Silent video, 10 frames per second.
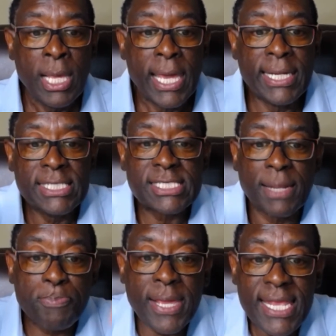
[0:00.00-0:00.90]
And he
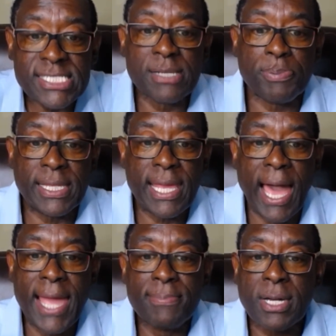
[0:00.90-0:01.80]
said, peaceably,
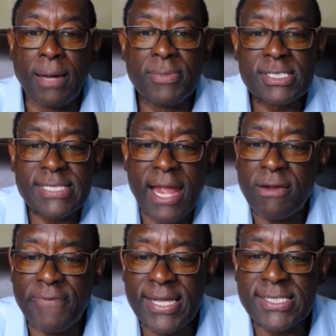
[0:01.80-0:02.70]
I am come to
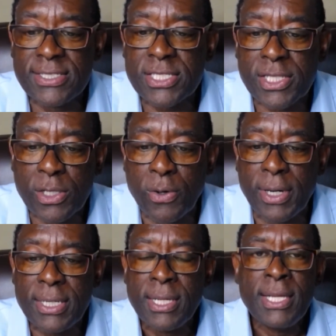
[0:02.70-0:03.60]
sacrifice unto the
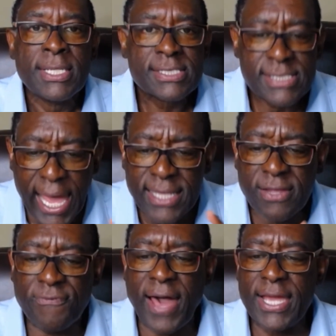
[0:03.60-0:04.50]
Lord.
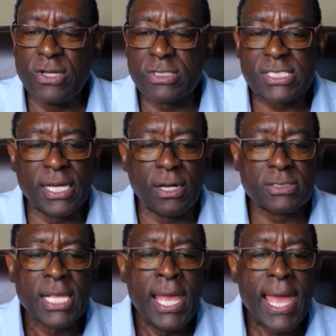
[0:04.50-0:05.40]
Sanctify
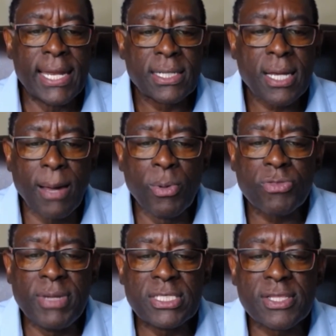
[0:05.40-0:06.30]
yourselves and come
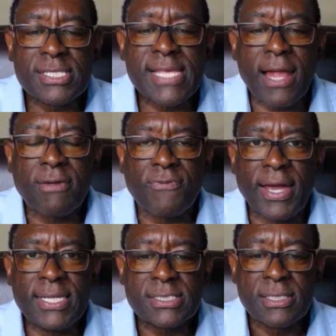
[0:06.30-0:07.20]
with me to the
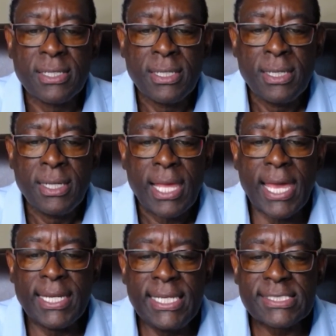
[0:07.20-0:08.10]
sacrifice.
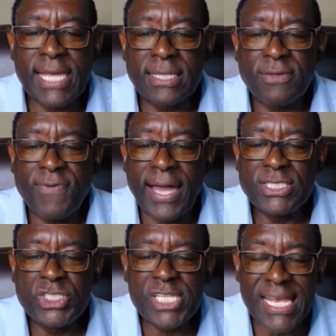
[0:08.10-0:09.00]
And he
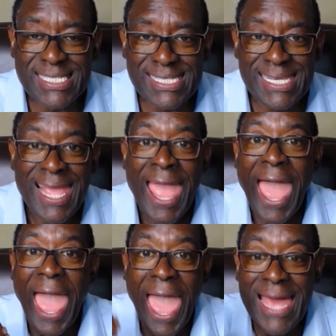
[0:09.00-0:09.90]
sanctified Jesse
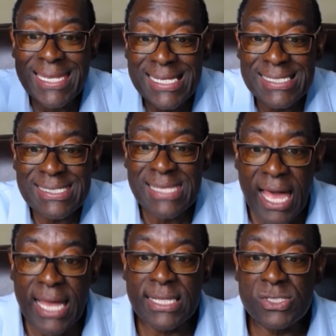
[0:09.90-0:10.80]
and his
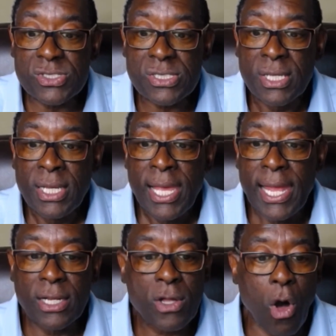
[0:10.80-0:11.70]
sons
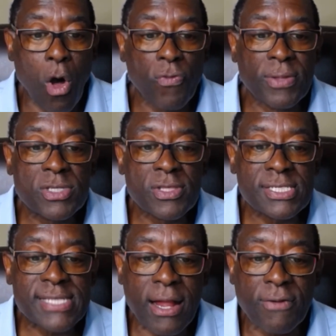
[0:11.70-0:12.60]
and called them to the
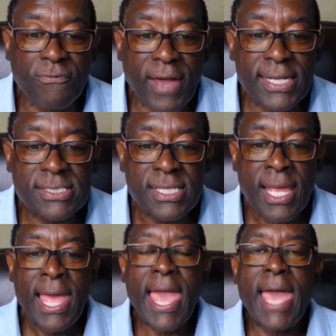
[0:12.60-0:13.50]
sacrifice.
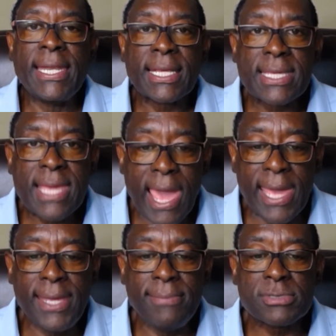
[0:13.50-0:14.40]
And it
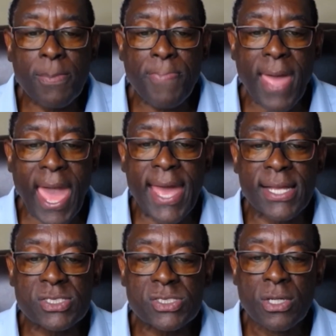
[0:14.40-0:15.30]
came to
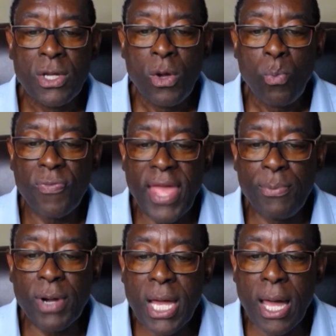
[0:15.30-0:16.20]
pass when they
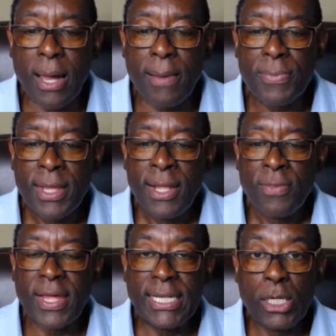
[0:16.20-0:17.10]
were come
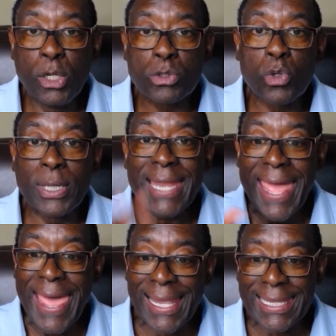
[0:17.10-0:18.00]
that he looked on
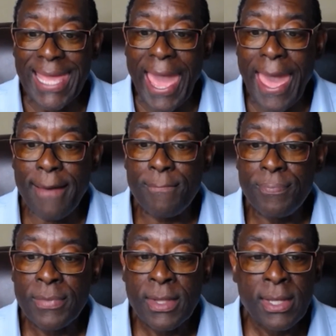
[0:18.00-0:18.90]
Eliab
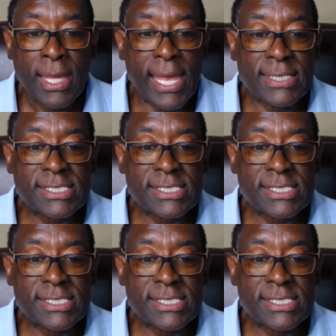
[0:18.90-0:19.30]
and